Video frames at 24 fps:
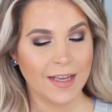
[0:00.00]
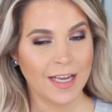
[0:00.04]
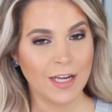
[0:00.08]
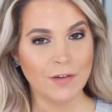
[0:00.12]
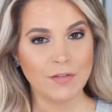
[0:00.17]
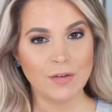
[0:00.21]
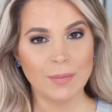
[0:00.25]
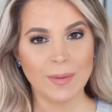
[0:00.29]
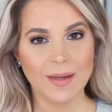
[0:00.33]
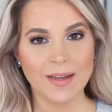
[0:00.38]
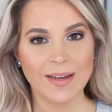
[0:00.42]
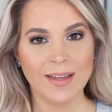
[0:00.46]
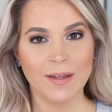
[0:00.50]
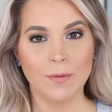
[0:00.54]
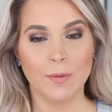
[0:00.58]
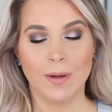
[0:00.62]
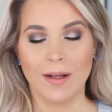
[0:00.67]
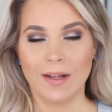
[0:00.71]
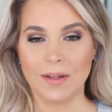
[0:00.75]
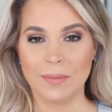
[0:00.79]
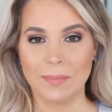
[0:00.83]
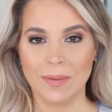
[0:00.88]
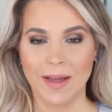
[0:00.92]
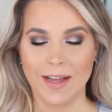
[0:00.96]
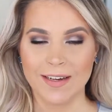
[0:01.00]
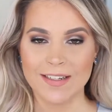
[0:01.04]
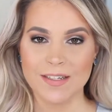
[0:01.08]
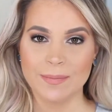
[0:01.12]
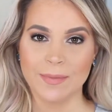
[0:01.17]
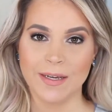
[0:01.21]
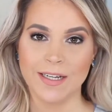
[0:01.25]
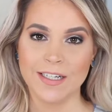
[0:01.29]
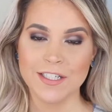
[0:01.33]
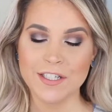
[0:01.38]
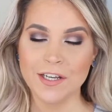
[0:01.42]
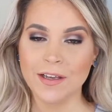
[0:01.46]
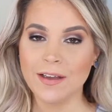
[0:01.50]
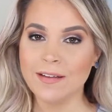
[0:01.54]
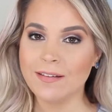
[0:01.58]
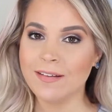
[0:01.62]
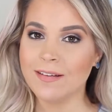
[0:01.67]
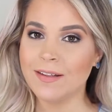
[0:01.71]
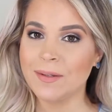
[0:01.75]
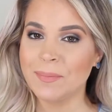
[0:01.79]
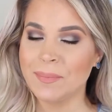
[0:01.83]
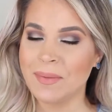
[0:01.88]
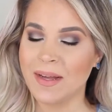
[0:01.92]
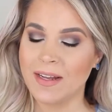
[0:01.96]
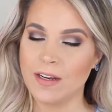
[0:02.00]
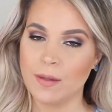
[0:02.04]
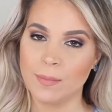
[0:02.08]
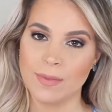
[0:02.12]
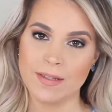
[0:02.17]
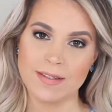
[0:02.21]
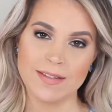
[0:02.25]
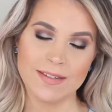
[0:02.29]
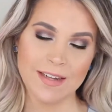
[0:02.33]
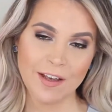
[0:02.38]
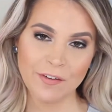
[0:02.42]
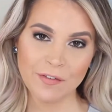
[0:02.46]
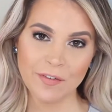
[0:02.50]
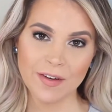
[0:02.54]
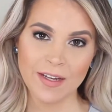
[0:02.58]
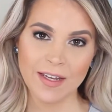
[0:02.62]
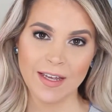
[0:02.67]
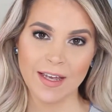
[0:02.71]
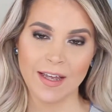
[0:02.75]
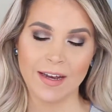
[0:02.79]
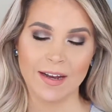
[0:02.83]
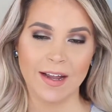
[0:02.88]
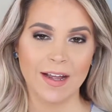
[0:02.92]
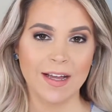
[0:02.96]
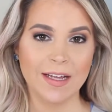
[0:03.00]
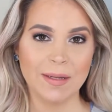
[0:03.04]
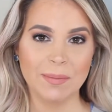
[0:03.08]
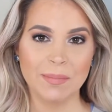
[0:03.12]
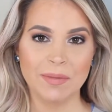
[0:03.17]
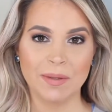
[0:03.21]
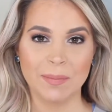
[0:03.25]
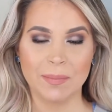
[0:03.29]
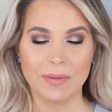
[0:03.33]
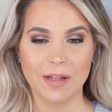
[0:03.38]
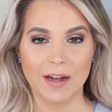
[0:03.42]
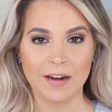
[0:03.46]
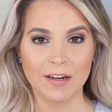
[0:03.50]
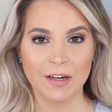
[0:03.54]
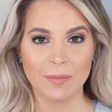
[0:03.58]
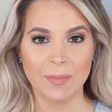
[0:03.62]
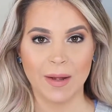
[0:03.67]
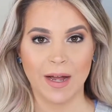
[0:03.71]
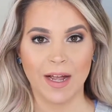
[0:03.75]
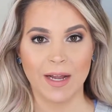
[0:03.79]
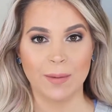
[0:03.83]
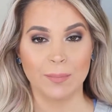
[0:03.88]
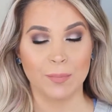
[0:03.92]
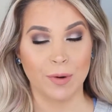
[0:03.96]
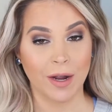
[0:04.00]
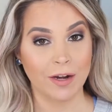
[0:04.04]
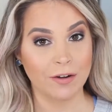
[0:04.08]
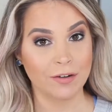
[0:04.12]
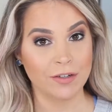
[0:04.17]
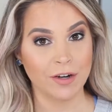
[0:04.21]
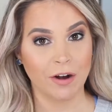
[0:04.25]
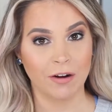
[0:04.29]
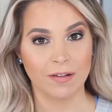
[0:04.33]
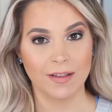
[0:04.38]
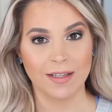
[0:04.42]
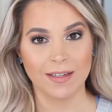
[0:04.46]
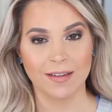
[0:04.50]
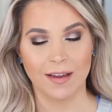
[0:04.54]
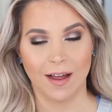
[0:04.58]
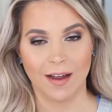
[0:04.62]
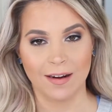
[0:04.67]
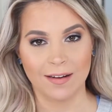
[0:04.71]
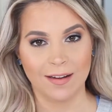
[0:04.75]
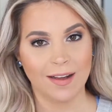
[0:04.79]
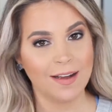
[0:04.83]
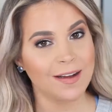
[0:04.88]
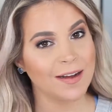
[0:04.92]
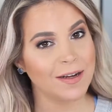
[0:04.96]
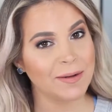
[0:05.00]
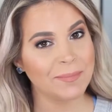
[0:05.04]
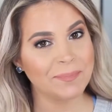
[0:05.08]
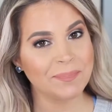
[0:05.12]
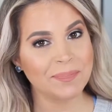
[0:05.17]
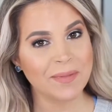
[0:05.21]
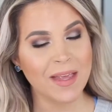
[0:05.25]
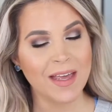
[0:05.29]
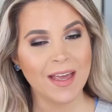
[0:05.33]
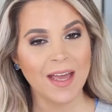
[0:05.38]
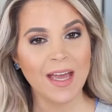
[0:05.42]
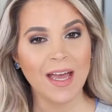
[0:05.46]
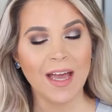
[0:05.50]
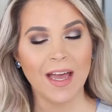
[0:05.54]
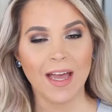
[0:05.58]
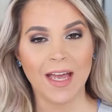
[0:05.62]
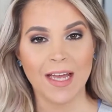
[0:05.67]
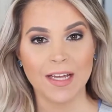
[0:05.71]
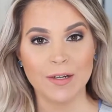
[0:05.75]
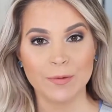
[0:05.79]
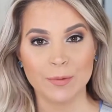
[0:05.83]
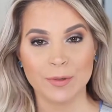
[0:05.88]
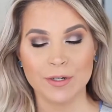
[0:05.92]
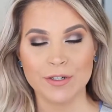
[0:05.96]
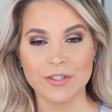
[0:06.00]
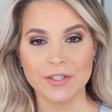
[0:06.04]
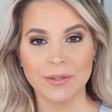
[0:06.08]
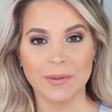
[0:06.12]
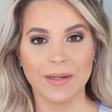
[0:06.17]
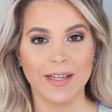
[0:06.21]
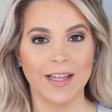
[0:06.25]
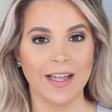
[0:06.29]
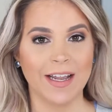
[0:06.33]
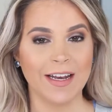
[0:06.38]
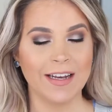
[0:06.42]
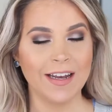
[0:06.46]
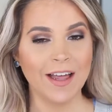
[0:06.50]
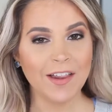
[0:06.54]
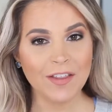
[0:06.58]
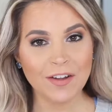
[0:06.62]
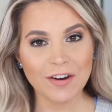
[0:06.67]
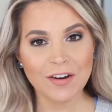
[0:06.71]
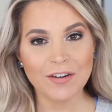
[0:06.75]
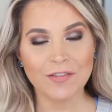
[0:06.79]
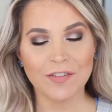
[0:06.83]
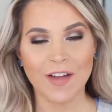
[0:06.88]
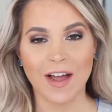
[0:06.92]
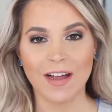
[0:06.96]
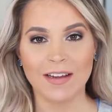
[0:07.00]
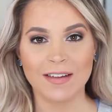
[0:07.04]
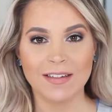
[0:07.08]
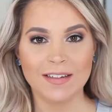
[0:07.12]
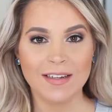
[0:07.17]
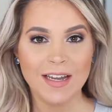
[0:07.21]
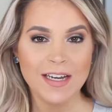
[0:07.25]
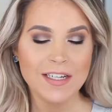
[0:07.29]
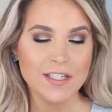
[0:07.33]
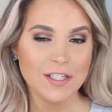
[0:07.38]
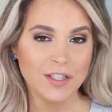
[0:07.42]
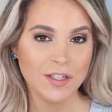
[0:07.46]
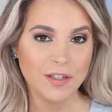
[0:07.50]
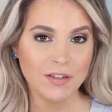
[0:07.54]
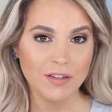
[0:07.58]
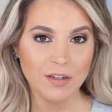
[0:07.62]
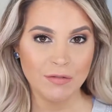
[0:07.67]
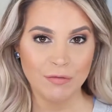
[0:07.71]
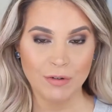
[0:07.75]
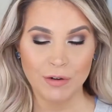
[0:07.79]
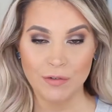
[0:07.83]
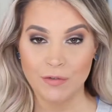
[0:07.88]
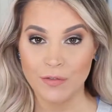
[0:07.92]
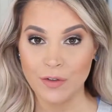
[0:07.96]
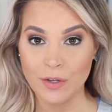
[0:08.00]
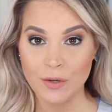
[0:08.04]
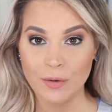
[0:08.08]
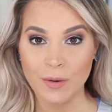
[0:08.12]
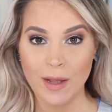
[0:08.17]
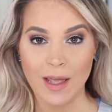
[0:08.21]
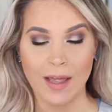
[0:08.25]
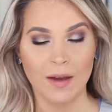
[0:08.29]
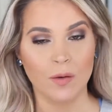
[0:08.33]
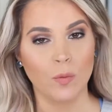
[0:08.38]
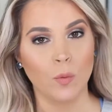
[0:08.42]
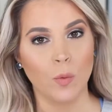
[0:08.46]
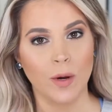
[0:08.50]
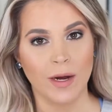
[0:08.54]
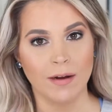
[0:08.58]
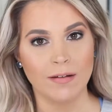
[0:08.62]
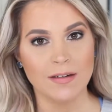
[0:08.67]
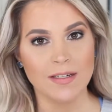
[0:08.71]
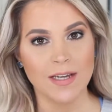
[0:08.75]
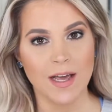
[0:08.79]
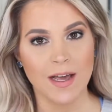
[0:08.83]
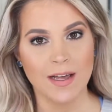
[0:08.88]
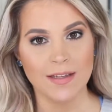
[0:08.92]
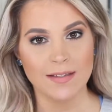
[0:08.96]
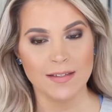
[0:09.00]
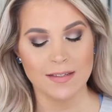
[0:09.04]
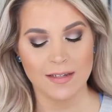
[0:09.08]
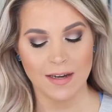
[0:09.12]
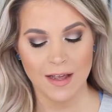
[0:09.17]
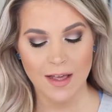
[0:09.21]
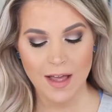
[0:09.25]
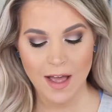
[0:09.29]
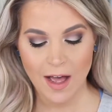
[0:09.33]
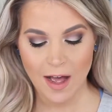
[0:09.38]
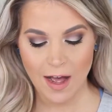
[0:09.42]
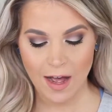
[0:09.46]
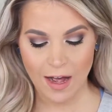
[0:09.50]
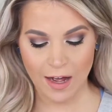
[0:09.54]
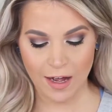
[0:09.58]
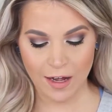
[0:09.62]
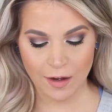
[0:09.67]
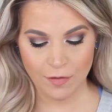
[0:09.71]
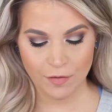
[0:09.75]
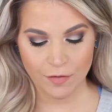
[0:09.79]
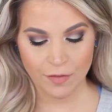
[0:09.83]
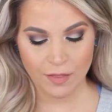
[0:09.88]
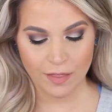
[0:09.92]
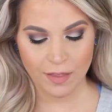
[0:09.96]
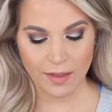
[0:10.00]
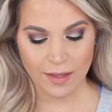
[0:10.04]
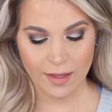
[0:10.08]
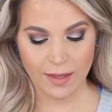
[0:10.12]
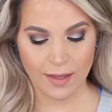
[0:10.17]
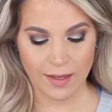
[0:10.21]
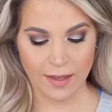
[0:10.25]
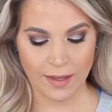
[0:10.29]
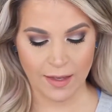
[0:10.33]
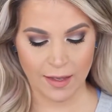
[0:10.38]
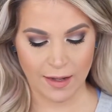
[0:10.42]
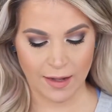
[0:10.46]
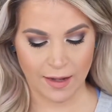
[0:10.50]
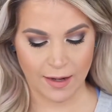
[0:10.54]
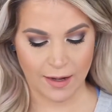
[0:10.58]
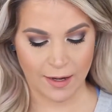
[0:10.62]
Hey everybody, welcome back to my channel. My name is Stephanie and I am the blogger behind brighterdarling.com, and we're doing another foundation review and wear test of the